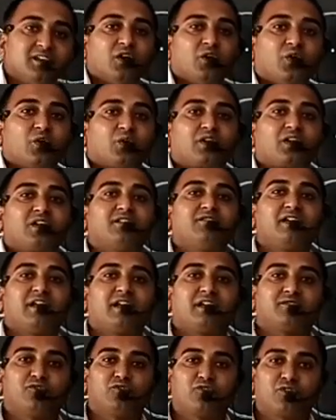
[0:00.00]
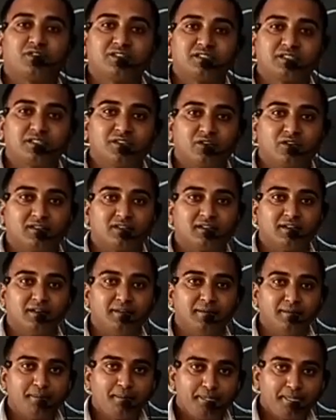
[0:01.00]
only we are focusing on
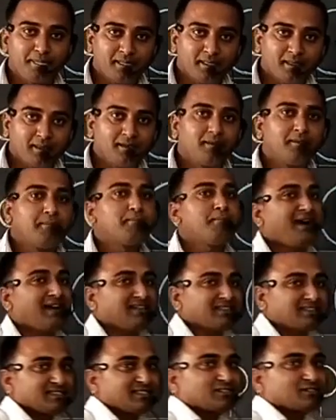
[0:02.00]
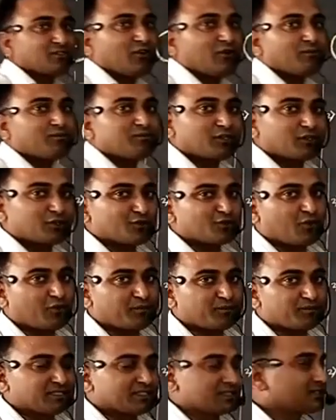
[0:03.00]
the masses of the two
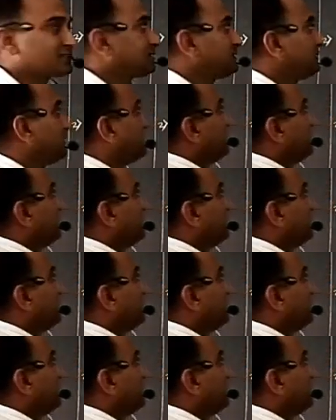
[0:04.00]
objects.